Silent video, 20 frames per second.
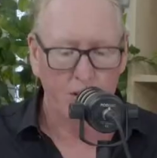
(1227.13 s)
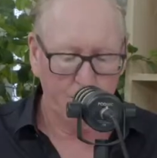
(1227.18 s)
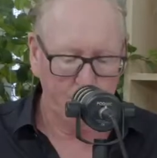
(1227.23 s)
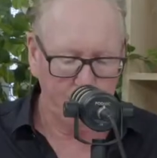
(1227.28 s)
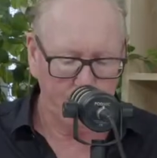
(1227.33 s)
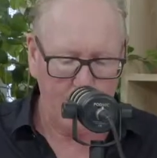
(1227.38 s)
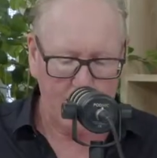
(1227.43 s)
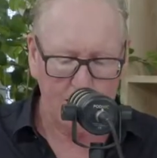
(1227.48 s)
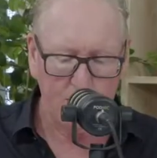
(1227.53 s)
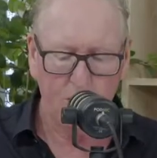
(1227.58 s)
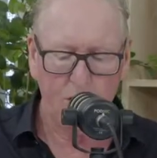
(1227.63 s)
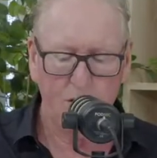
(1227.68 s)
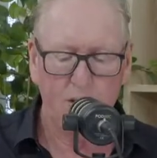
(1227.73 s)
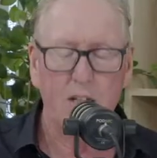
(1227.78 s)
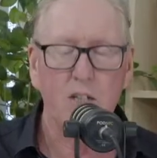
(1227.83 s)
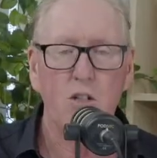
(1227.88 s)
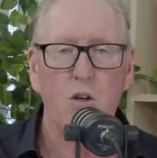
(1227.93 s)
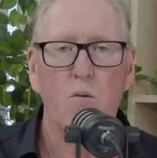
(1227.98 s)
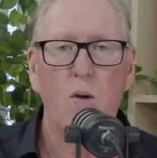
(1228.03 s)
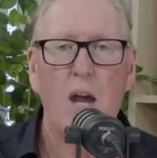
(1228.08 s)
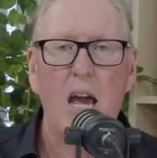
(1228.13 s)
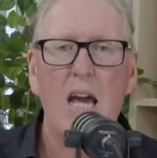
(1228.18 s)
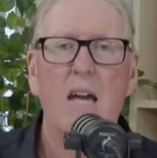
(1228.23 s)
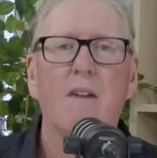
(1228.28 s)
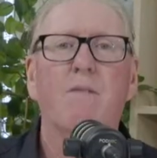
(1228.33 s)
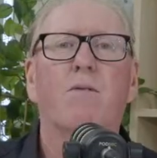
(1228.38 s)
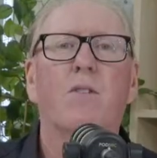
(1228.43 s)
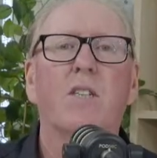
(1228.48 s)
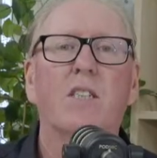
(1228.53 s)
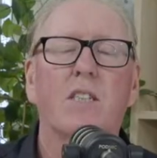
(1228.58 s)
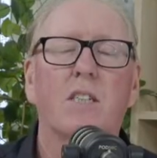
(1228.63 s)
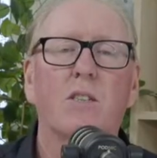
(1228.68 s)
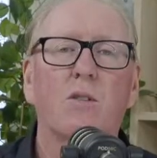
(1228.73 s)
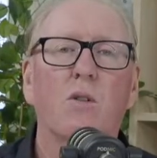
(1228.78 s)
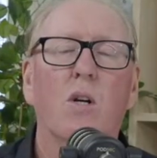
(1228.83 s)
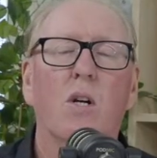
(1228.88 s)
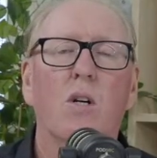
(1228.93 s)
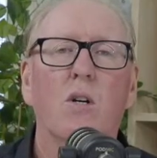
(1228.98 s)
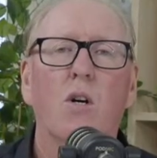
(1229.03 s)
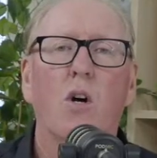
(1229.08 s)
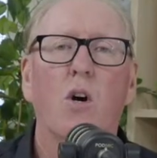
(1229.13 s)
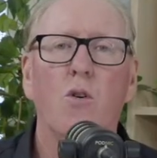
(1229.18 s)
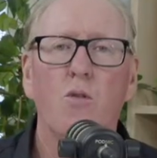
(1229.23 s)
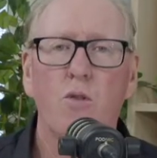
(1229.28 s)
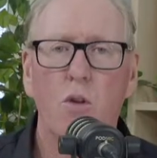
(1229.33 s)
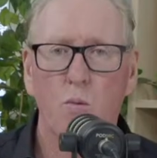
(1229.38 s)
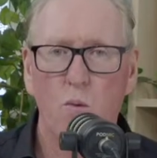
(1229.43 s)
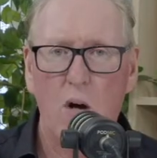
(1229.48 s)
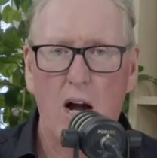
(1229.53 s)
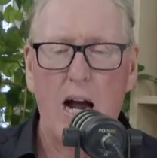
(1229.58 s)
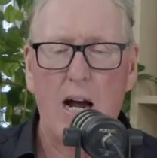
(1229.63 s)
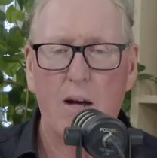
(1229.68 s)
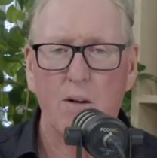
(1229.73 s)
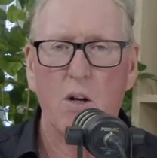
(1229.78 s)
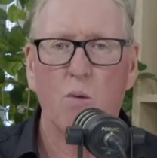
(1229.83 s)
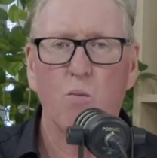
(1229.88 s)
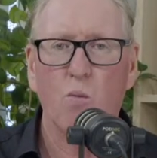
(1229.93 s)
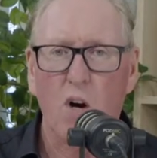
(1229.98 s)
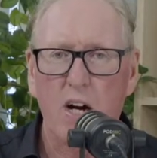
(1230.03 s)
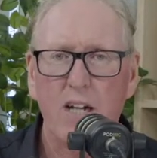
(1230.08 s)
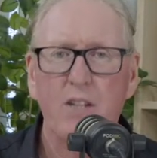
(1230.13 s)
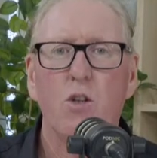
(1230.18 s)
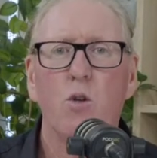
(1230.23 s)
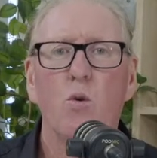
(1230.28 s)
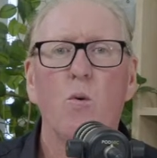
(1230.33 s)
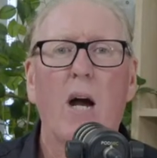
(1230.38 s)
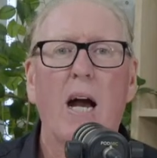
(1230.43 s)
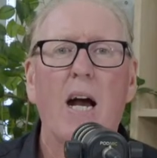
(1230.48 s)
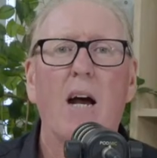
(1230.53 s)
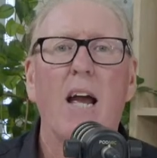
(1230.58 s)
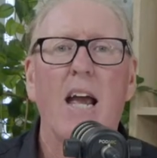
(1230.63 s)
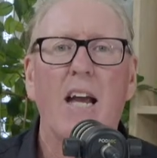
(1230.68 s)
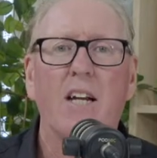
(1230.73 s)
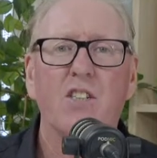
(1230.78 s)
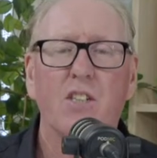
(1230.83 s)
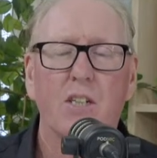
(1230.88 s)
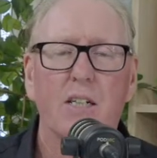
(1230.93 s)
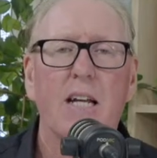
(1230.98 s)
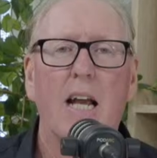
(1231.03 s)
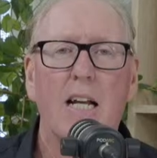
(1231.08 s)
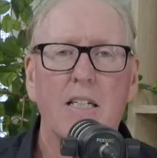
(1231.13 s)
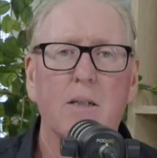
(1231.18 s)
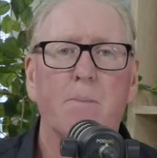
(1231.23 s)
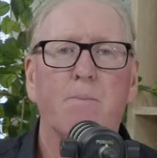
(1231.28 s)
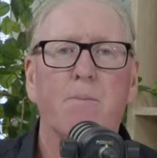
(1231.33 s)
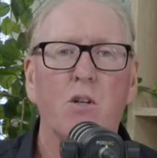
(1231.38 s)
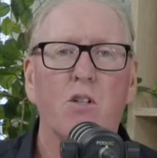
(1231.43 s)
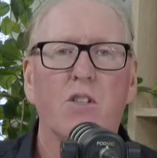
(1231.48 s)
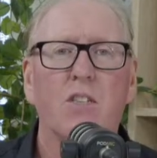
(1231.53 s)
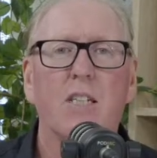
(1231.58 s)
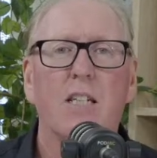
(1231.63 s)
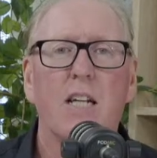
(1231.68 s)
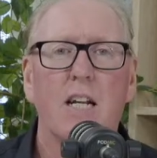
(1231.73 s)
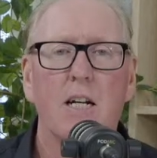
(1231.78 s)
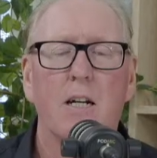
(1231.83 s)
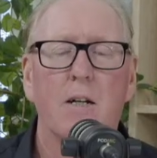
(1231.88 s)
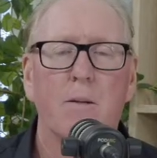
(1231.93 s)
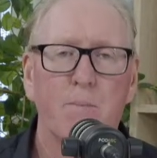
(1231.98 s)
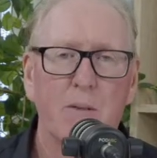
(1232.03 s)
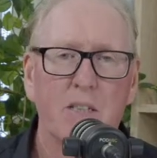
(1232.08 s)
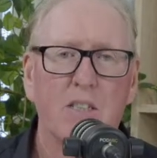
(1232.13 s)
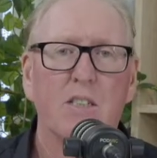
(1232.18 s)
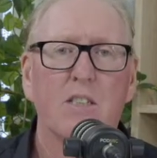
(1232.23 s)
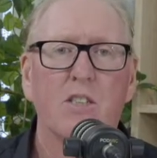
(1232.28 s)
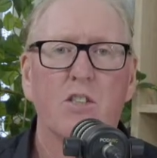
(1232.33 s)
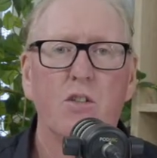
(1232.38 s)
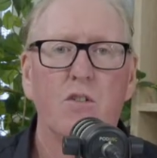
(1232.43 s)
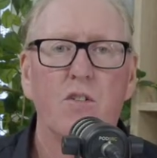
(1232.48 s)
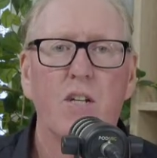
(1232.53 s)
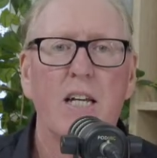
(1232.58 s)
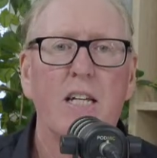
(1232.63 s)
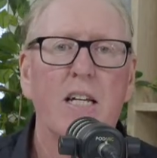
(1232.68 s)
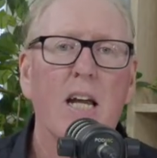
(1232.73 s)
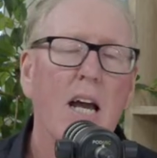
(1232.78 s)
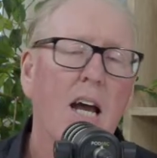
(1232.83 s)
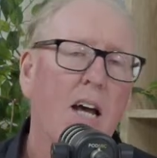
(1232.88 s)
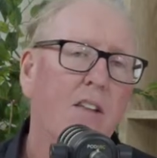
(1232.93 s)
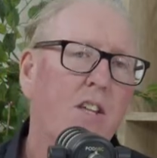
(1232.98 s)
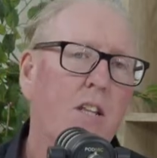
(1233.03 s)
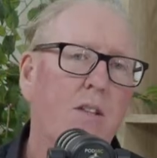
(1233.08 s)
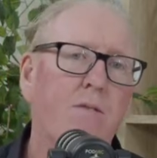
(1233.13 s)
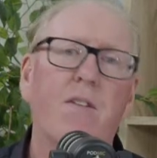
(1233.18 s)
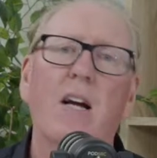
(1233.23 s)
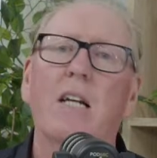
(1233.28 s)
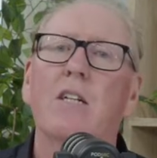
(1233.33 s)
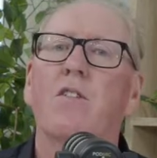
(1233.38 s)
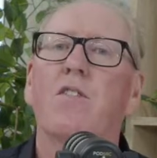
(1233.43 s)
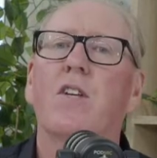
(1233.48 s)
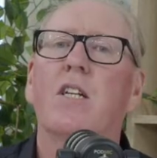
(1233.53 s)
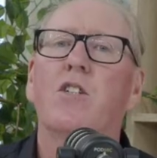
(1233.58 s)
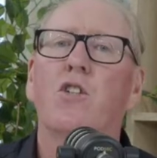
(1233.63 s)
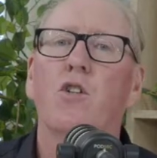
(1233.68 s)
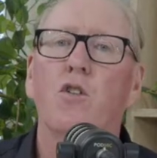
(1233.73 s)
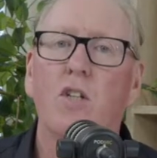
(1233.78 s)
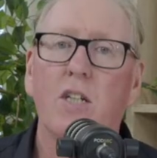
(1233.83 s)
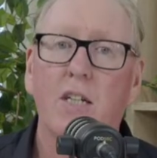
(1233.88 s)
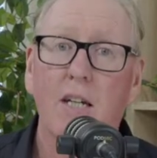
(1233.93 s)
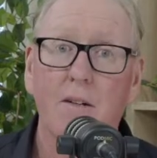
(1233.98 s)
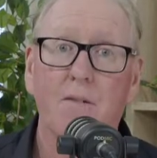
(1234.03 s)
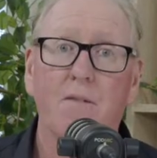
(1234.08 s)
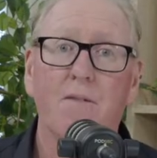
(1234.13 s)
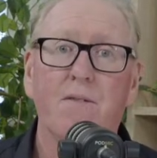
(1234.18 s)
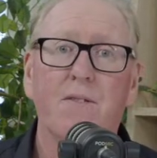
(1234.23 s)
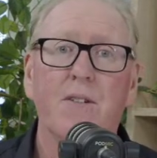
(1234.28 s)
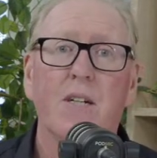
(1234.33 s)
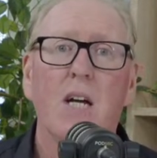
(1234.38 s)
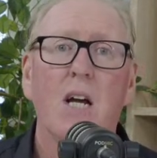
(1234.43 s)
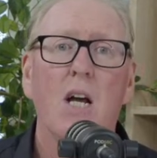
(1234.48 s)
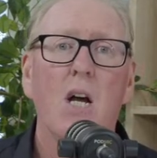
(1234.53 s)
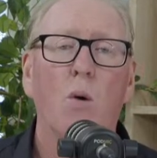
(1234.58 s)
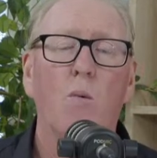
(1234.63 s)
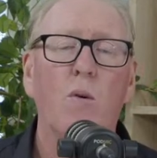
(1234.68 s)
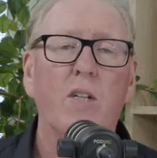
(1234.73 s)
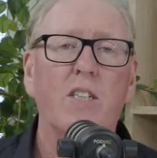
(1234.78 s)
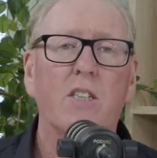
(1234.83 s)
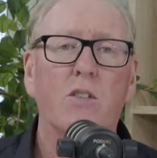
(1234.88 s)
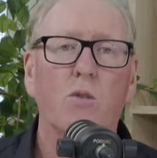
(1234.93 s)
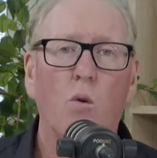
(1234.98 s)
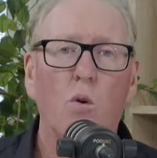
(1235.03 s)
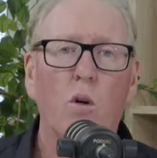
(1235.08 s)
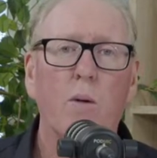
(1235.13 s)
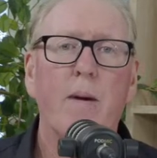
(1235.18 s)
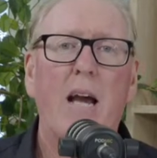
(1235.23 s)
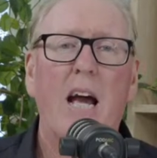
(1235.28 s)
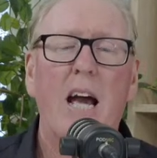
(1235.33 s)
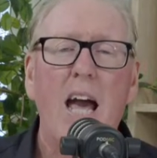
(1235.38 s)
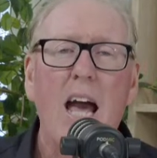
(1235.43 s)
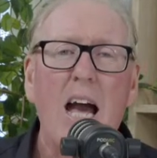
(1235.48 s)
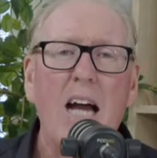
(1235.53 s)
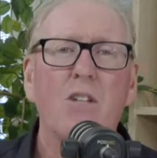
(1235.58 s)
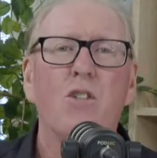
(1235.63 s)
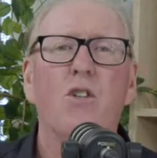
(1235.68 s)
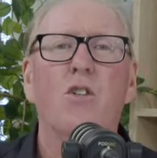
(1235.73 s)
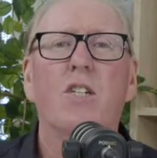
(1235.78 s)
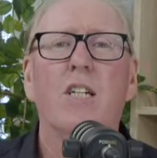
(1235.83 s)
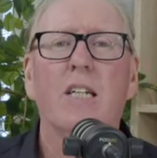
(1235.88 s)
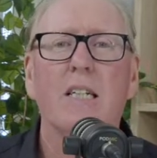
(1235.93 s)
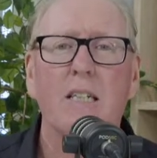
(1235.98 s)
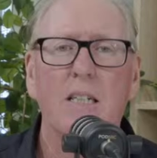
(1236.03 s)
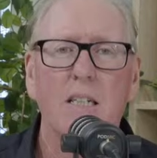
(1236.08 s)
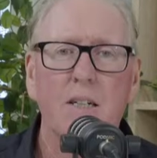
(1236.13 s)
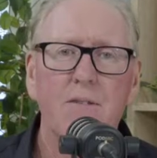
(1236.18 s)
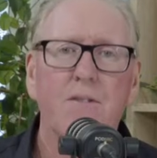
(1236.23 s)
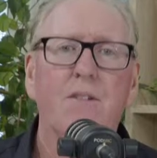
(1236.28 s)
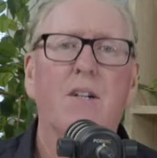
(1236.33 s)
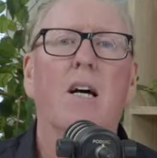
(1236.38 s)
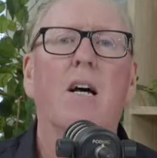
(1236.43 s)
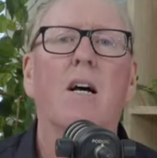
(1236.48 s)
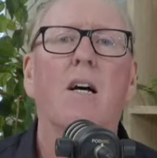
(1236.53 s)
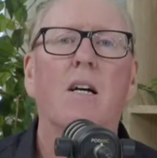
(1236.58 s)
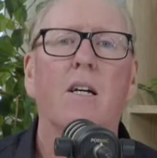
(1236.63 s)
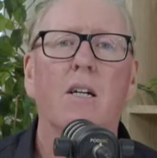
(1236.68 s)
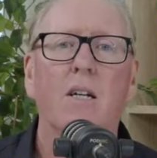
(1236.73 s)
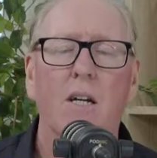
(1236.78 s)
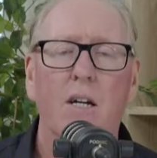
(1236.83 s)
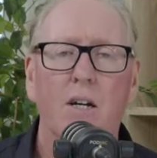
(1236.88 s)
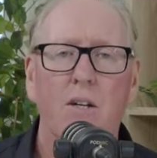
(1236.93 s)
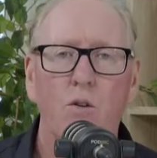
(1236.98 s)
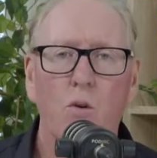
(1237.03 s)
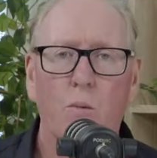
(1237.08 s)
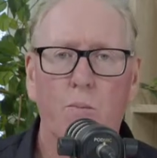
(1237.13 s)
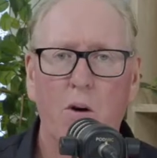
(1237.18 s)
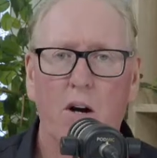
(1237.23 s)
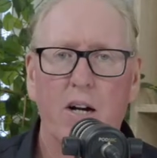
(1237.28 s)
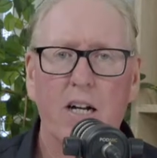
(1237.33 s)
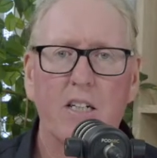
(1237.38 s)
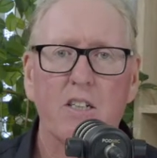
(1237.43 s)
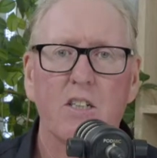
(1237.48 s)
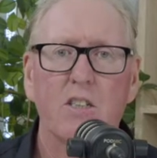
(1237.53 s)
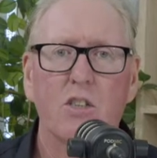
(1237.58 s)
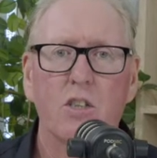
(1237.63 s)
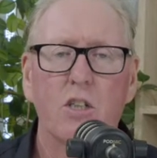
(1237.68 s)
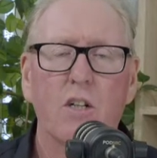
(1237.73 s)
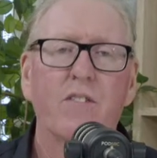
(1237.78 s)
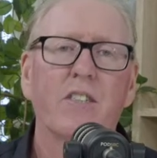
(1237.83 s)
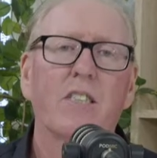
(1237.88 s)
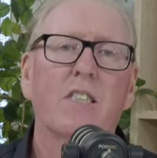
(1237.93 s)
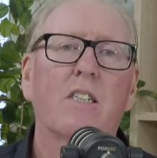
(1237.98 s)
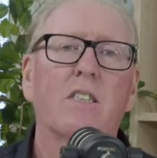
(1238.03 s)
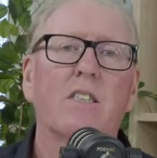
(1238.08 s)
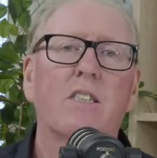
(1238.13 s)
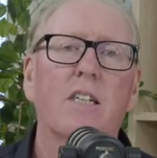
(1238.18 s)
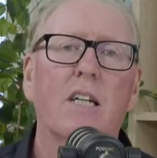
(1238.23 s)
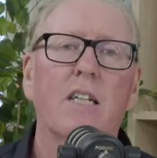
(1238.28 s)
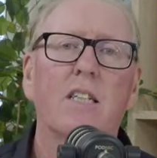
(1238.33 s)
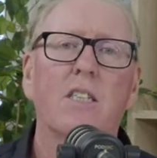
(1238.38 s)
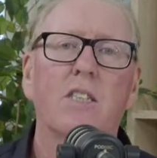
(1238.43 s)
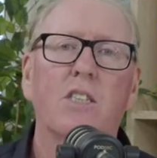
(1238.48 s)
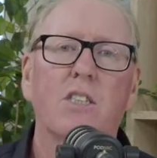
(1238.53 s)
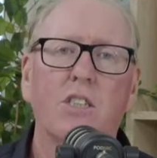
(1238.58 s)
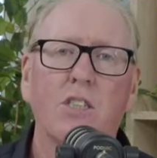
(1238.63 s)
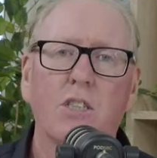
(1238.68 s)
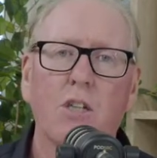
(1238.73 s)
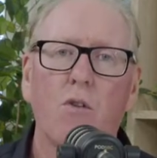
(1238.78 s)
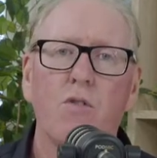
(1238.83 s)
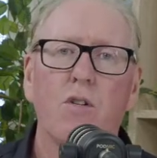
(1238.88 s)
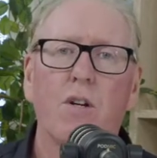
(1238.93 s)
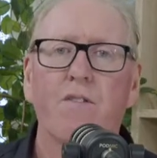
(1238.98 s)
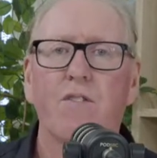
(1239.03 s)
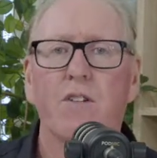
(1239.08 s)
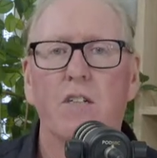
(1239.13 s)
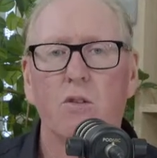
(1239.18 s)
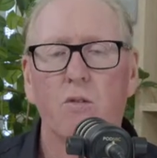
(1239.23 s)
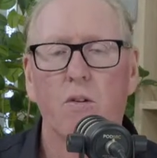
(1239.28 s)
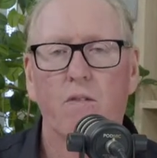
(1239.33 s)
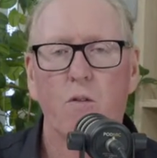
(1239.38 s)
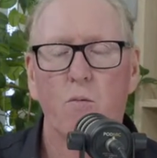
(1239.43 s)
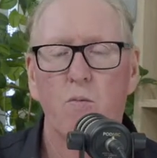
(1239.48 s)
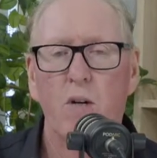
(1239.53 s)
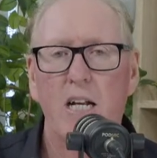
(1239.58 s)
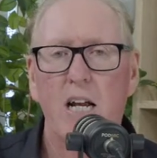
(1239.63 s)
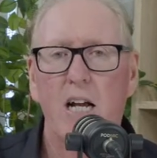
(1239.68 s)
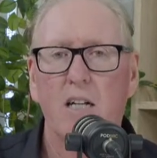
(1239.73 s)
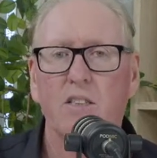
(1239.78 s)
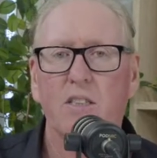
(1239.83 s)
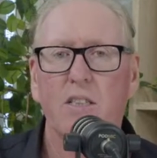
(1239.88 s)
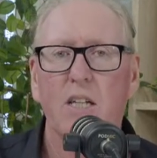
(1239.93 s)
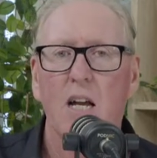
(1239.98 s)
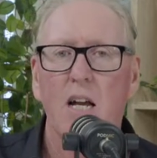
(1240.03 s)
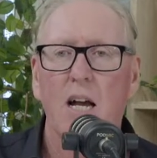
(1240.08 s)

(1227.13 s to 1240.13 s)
value that you have, which is who you are and why you are actually as a person and in a business unique, and then the value that you give, which is all about how you deliver your products and services that is so different to everyone else.